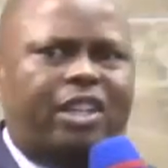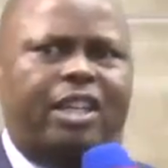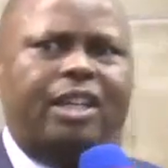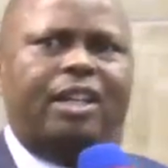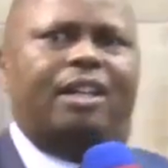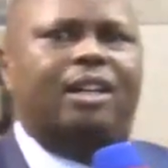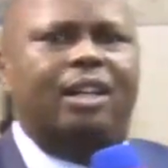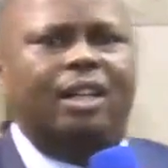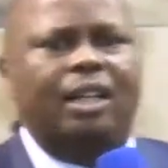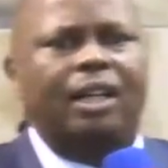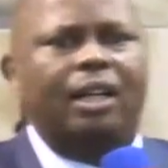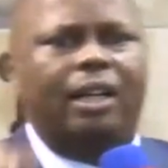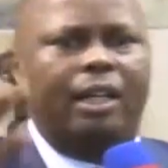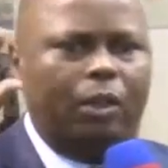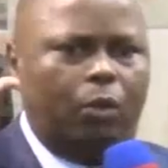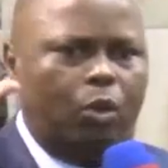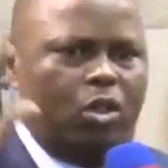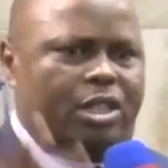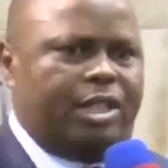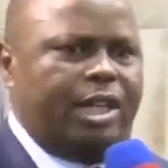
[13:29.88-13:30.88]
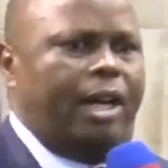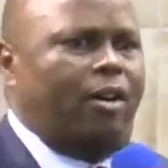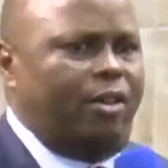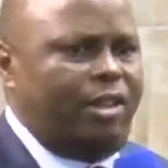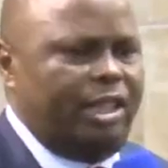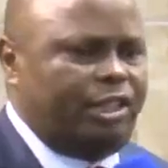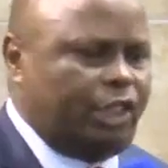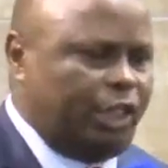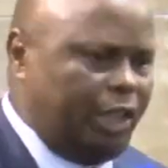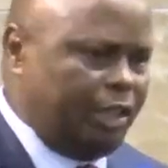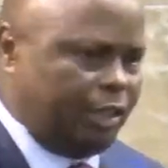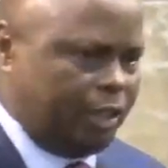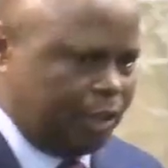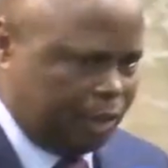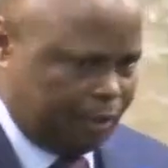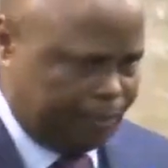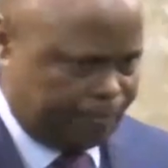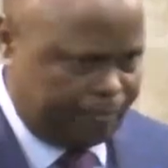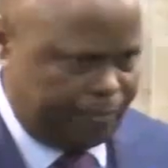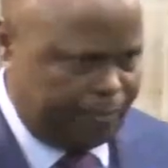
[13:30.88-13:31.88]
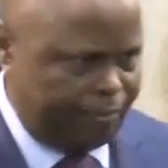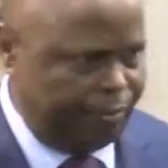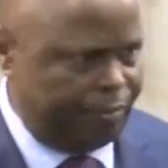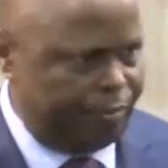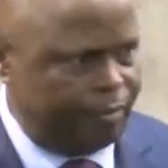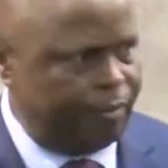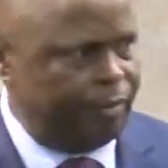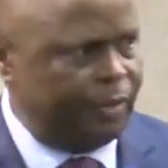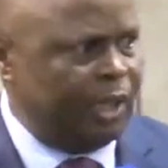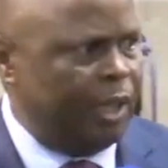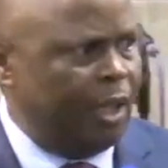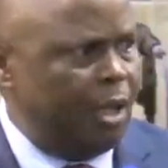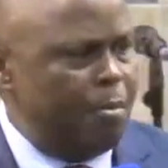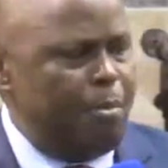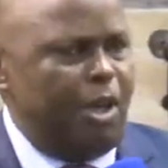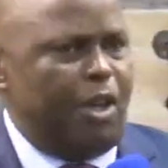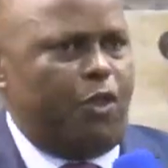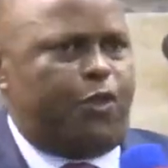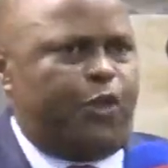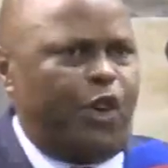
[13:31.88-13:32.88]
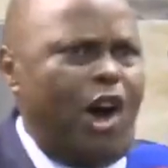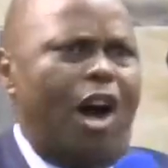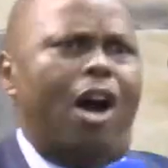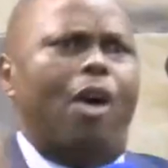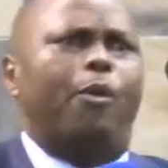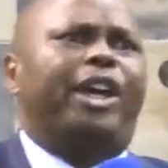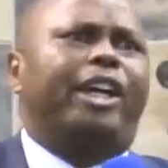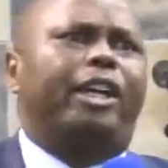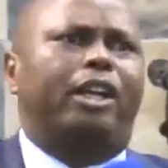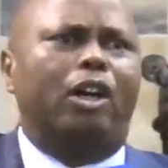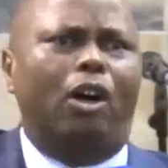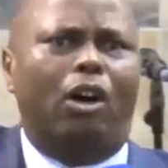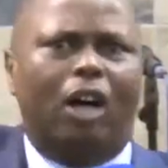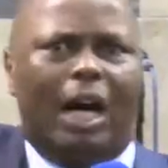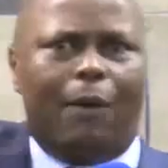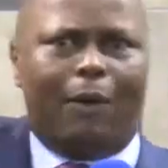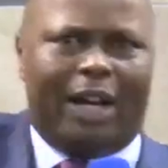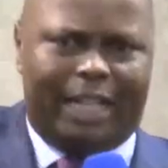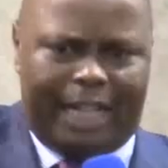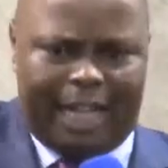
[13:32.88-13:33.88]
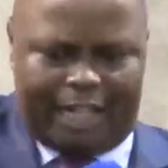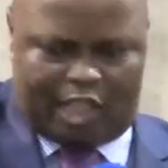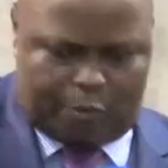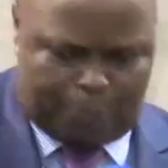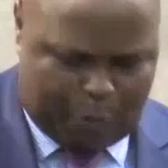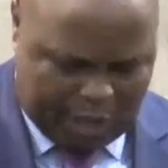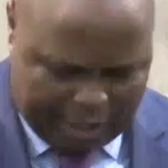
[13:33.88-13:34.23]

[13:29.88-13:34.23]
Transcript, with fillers: year, He will tell the church. Before we know our next